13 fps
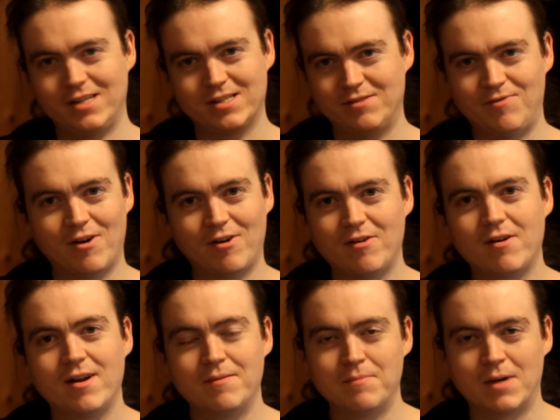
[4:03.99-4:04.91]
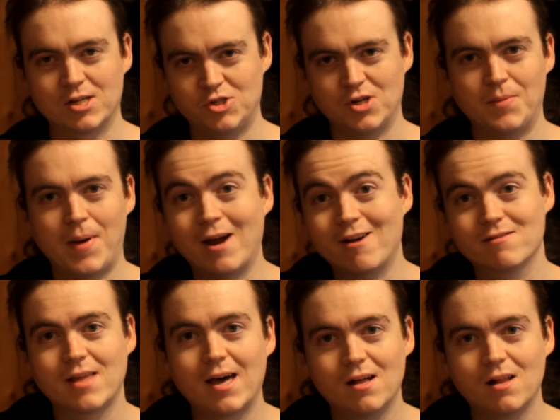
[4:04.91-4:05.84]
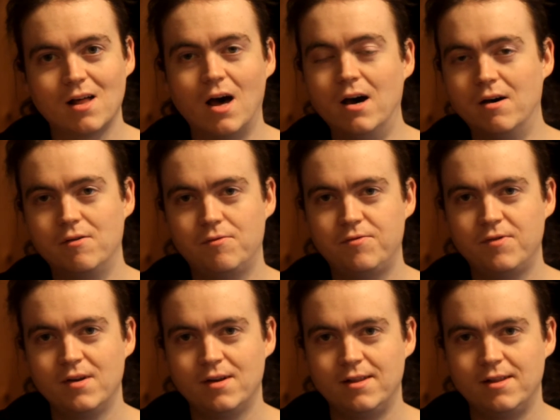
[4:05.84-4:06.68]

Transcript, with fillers: it's very much a parallel of